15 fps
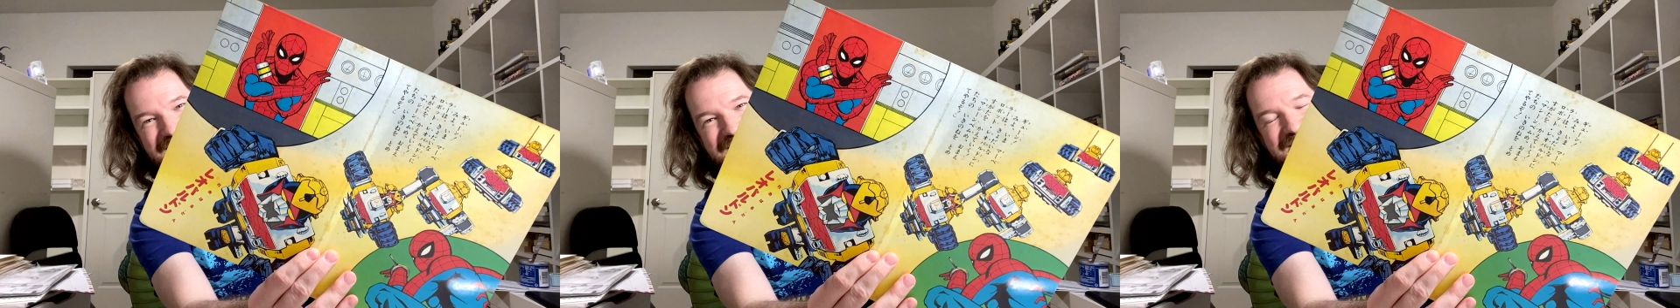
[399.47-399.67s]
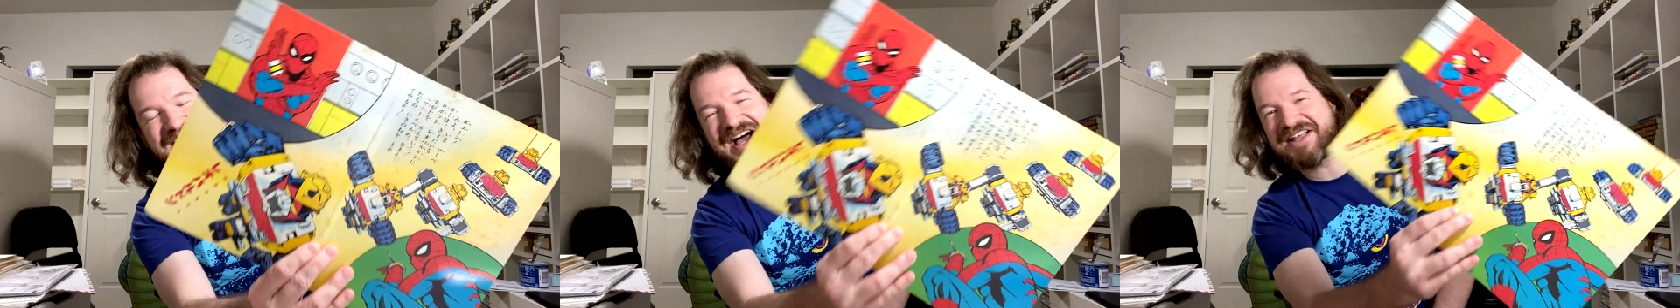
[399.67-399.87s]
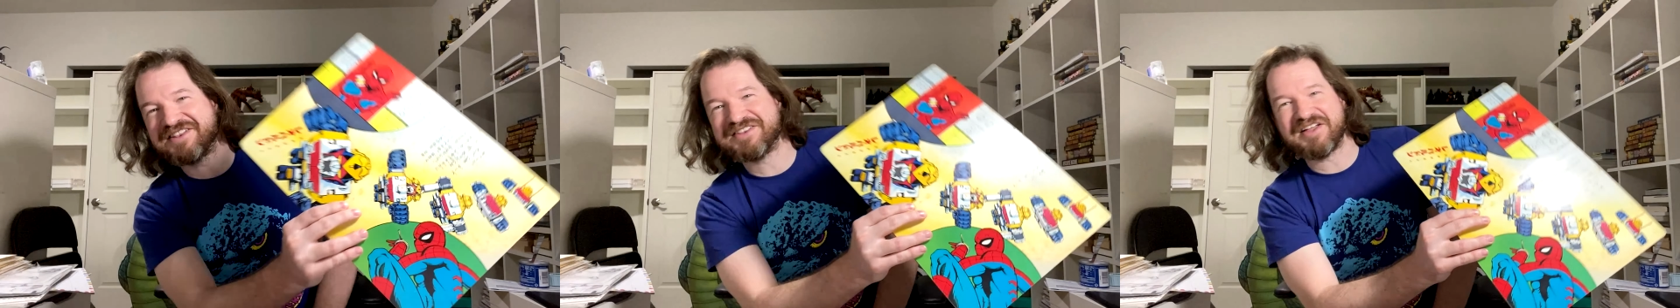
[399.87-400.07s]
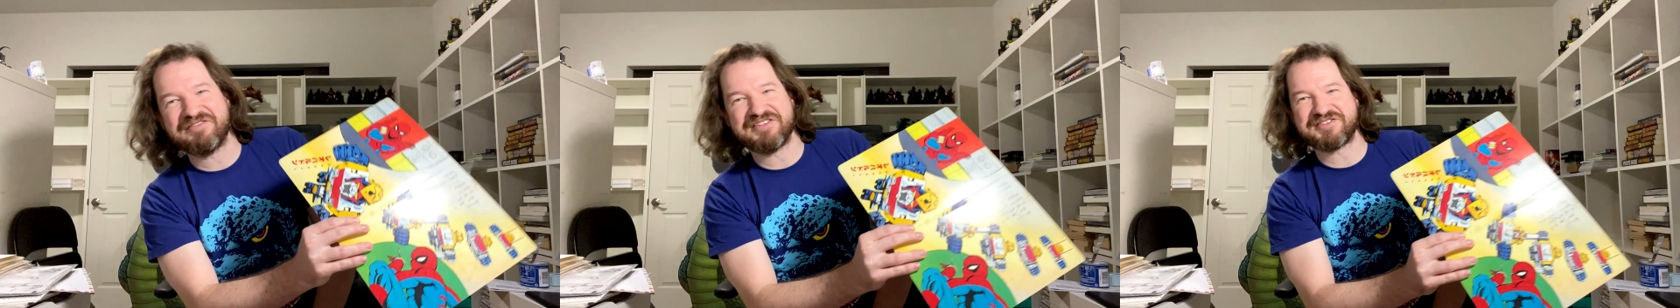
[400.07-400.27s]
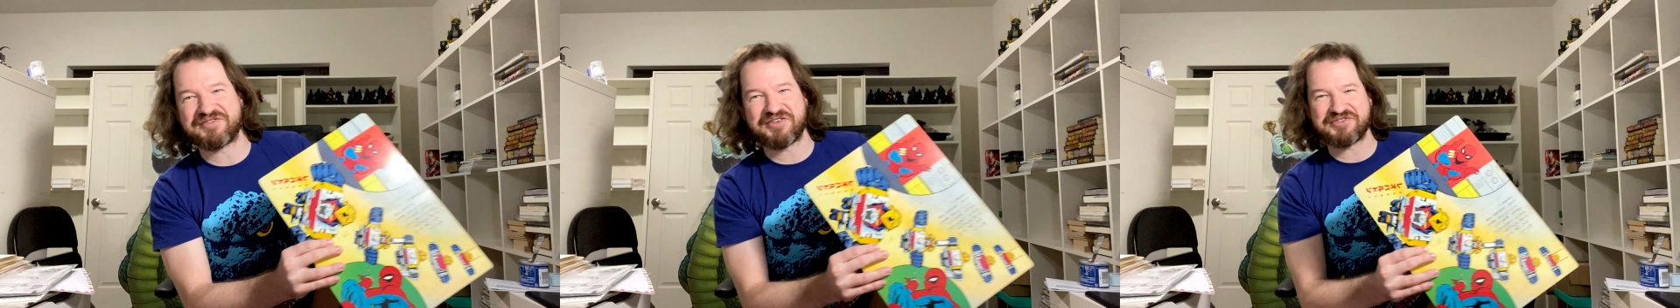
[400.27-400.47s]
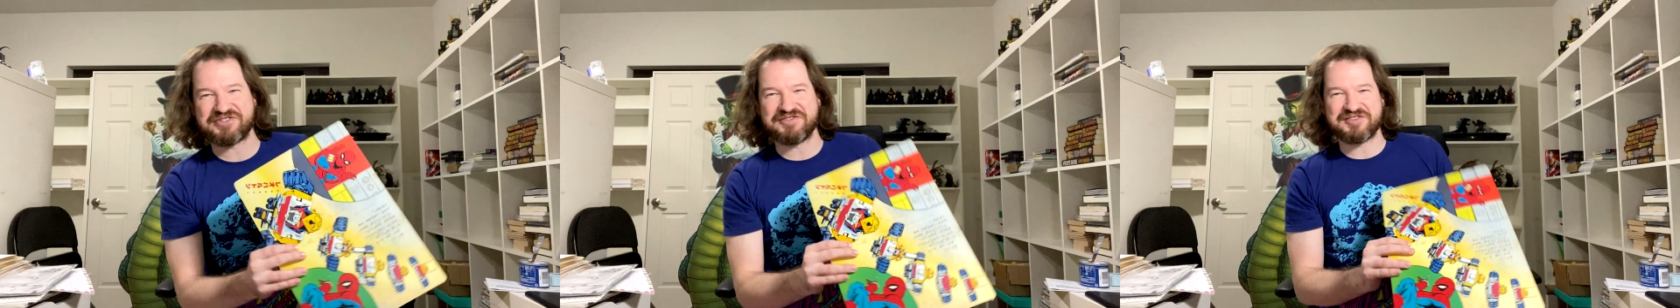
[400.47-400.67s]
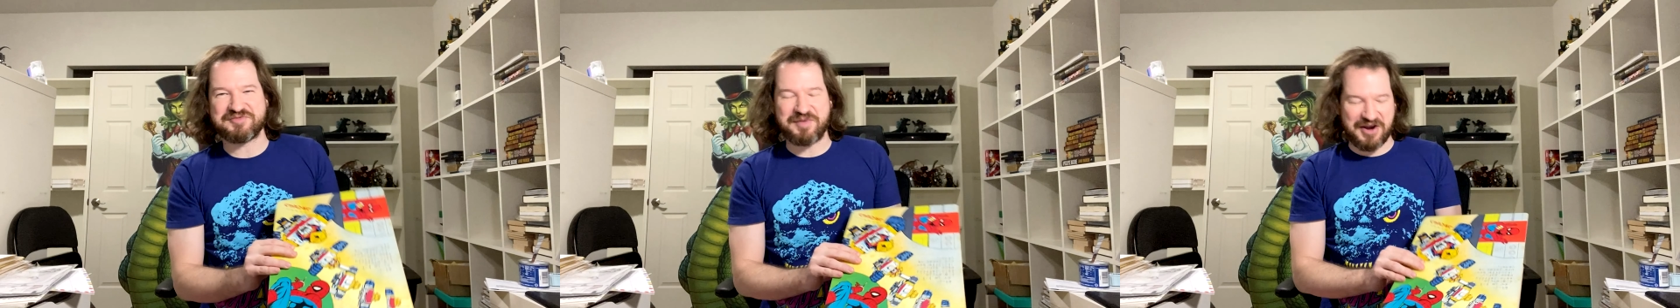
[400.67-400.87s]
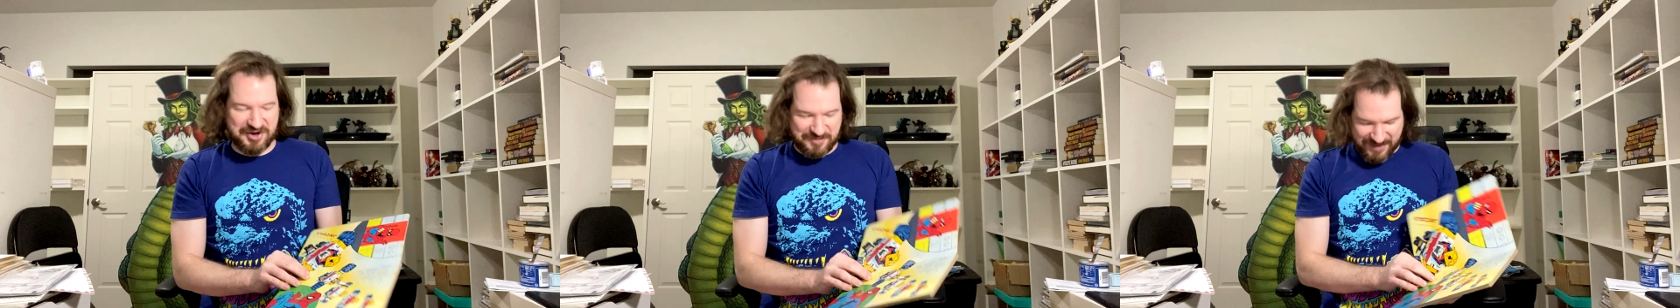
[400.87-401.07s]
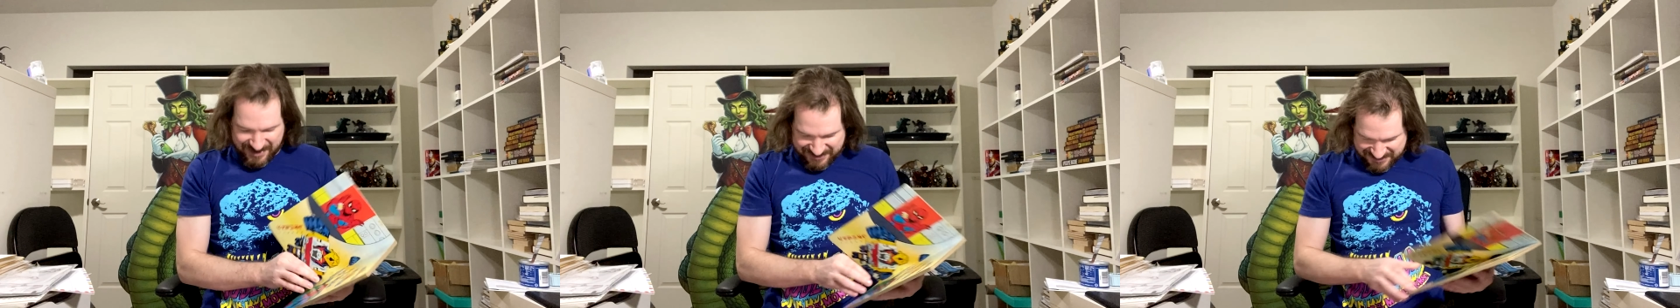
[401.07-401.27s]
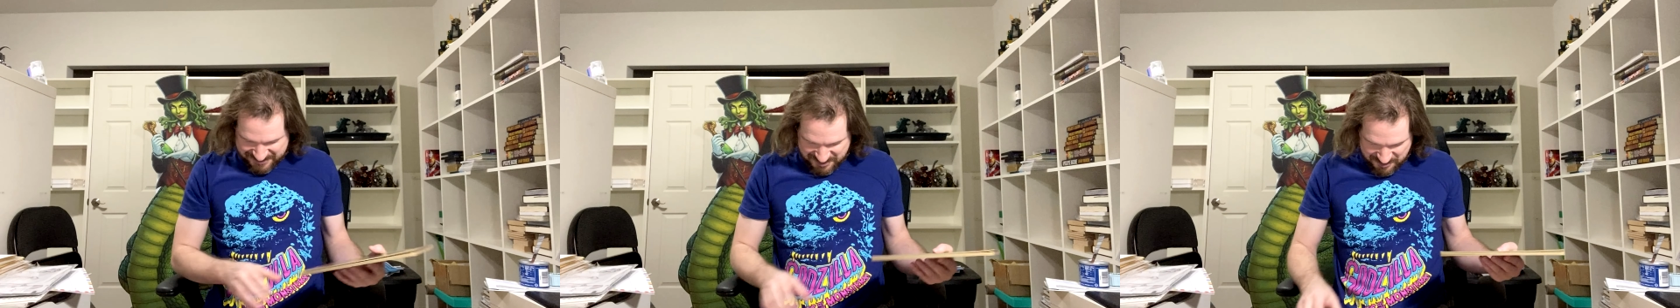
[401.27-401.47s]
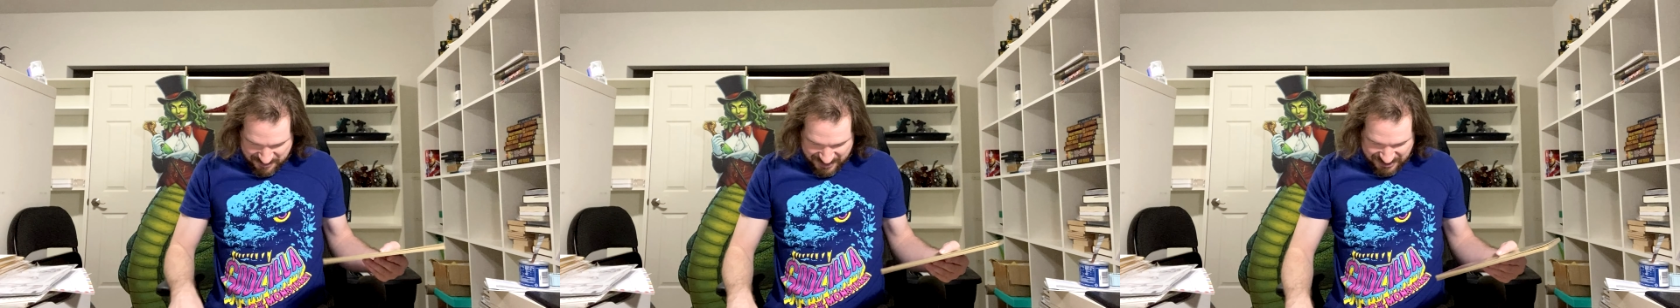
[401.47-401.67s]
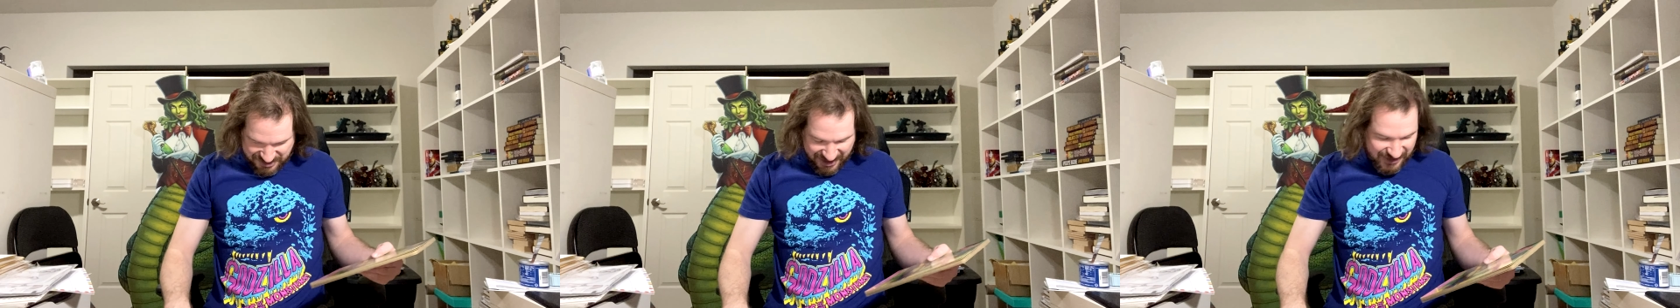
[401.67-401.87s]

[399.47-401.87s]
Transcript: Oh, I love this version of Spider-Man so much.